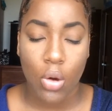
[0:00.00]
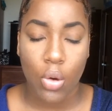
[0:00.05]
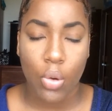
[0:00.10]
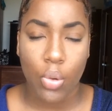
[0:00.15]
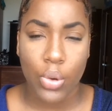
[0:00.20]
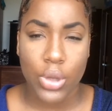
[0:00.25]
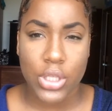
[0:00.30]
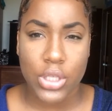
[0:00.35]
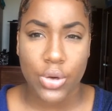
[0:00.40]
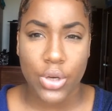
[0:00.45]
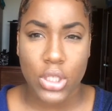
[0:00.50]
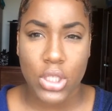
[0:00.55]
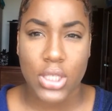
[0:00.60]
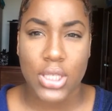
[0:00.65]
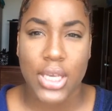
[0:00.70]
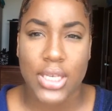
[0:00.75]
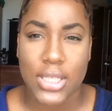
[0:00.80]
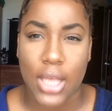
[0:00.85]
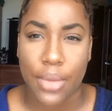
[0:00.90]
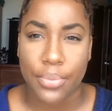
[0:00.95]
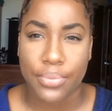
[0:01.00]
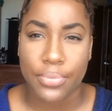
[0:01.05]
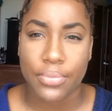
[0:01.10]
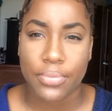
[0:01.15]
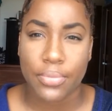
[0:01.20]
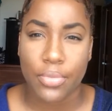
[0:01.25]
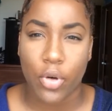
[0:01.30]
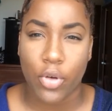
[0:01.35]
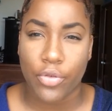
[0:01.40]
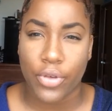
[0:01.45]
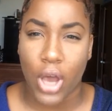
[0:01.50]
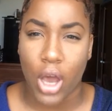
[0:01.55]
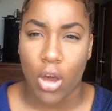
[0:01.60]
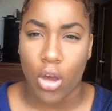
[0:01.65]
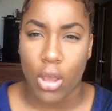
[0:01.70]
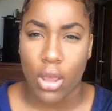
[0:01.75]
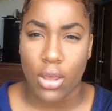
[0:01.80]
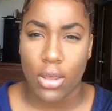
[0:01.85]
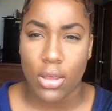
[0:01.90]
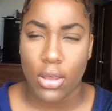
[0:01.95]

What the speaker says: he's going to say something, but I forgot.